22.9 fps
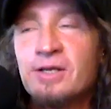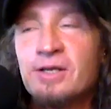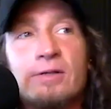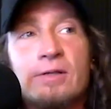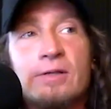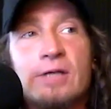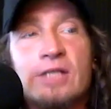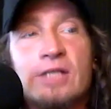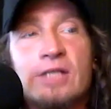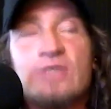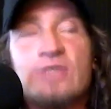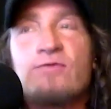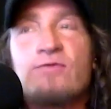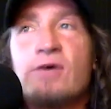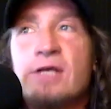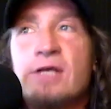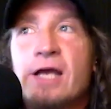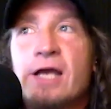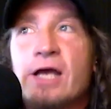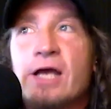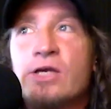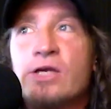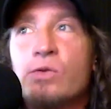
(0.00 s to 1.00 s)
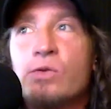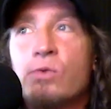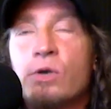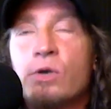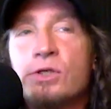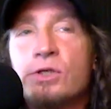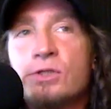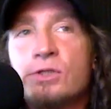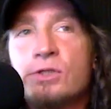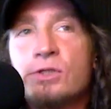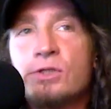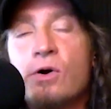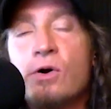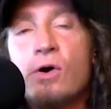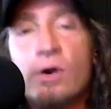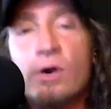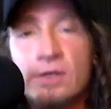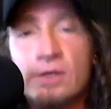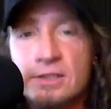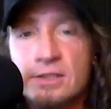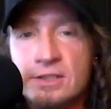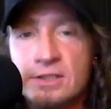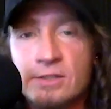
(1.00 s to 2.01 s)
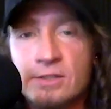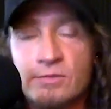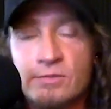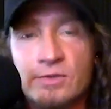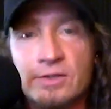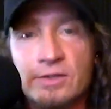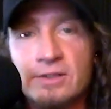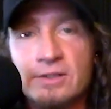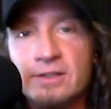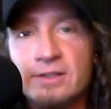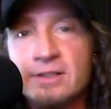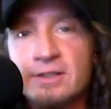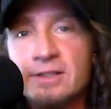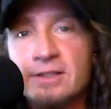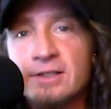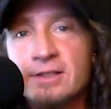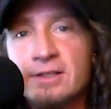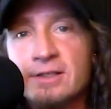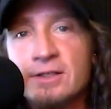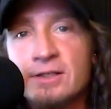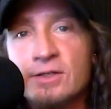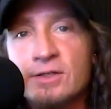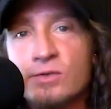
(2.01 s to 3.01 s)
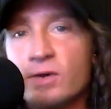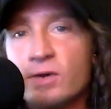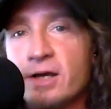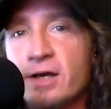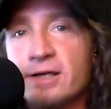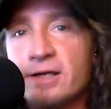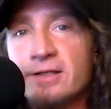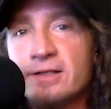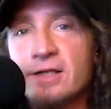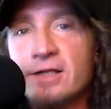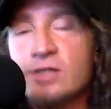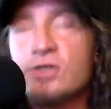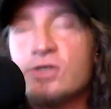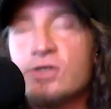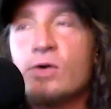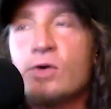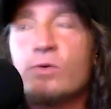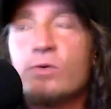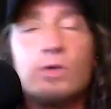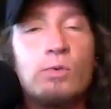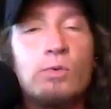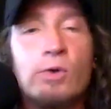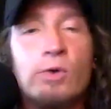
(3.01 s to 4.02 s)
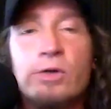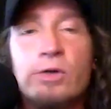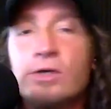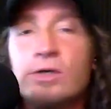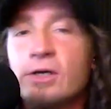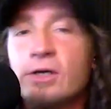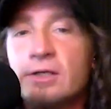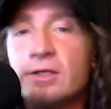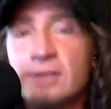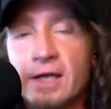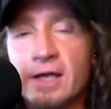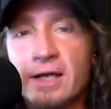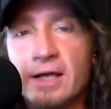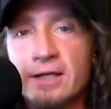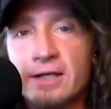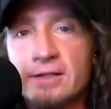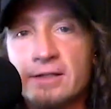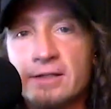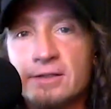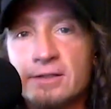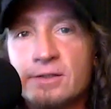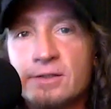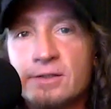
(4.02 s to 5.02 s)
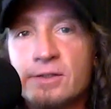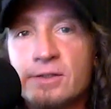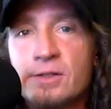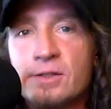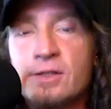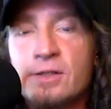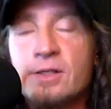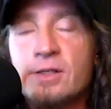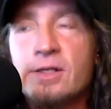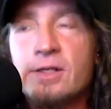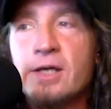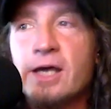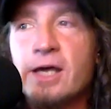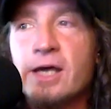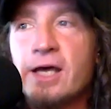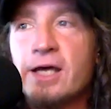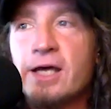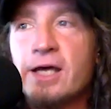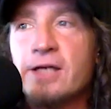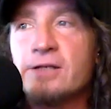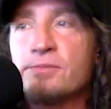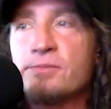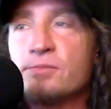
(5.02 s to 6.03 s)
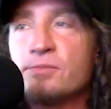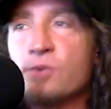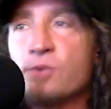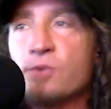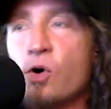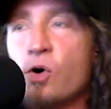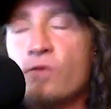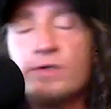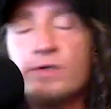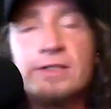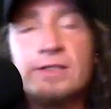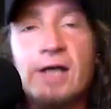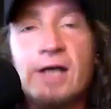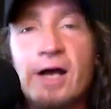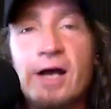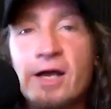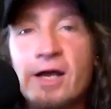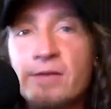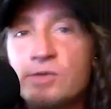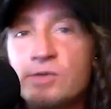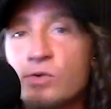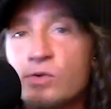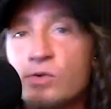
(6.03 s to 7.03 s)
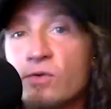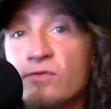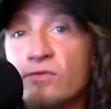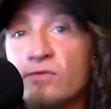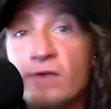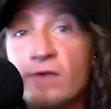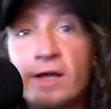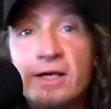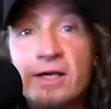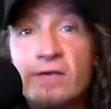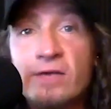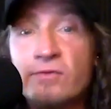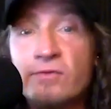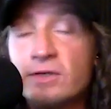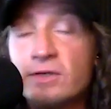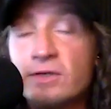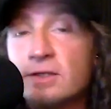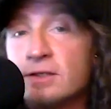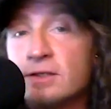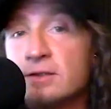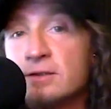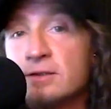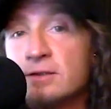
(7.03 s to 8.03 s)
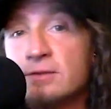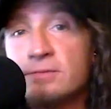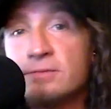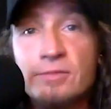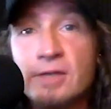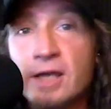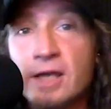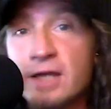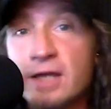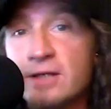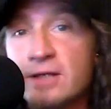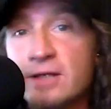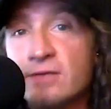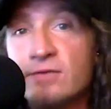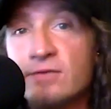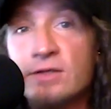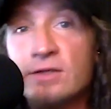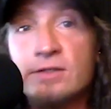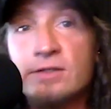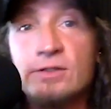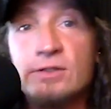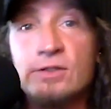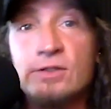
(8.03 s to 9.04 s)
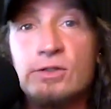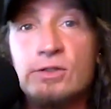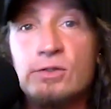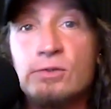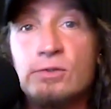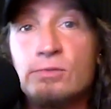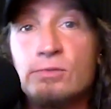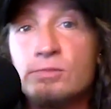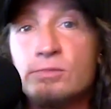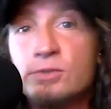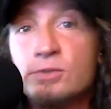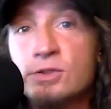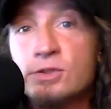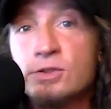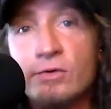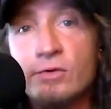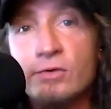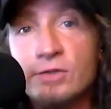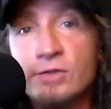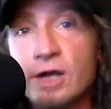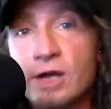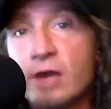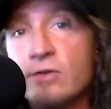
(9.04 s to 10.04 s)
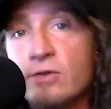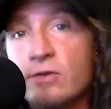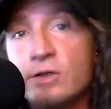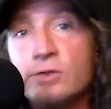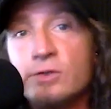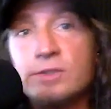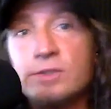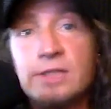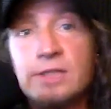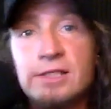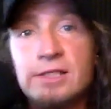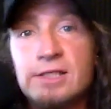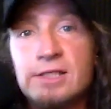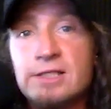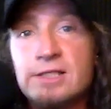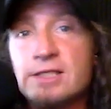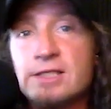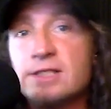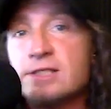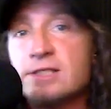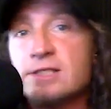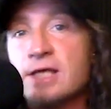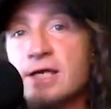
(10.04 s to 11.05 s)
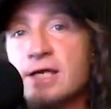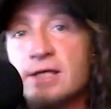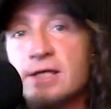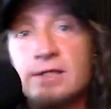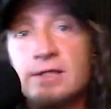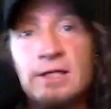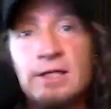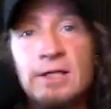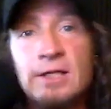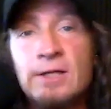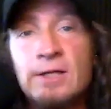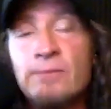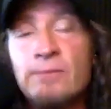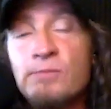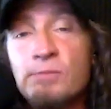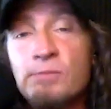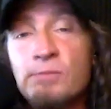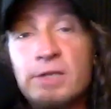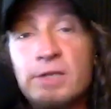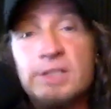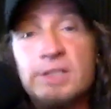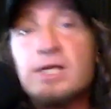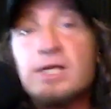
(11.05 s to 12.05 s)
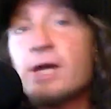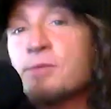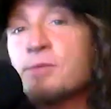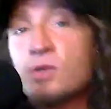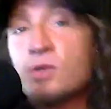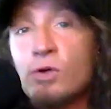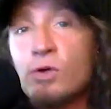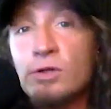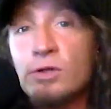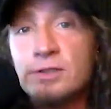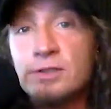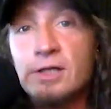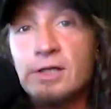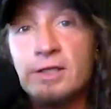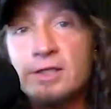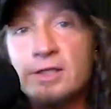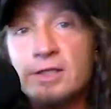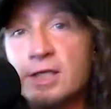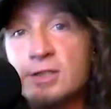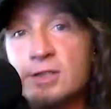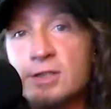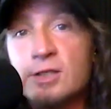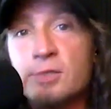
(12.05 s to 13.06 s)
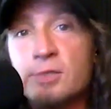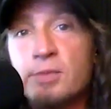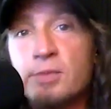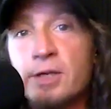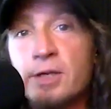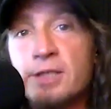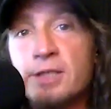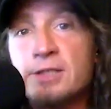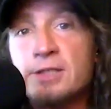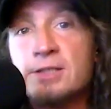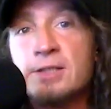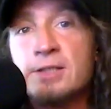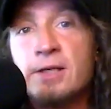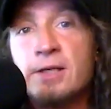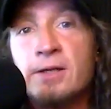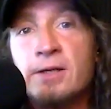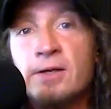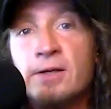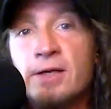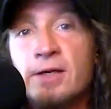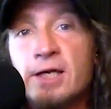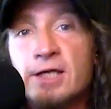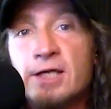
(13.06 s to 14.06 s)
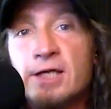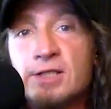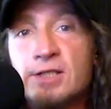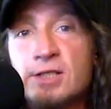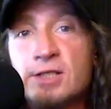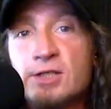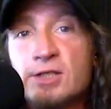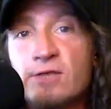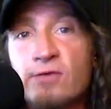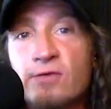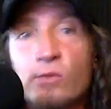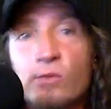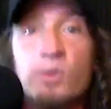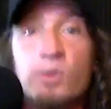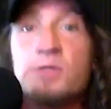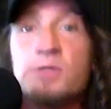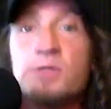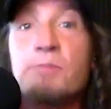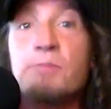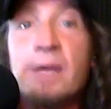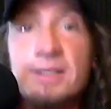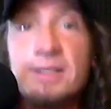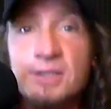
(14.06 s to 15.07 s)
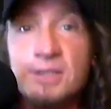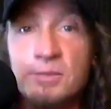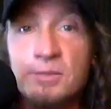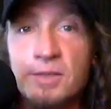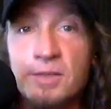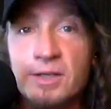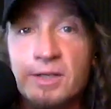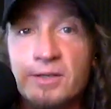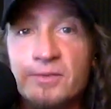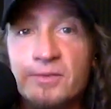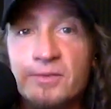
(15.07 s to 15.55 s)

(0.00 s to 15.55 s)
It's funny how you work so hard at something, right? And you don't know where you're going to land. And over time, you refine every little end of it, and you tie all the loose ends, as they say. And by the time you're all done and get to the place, it's as if it was meant to be.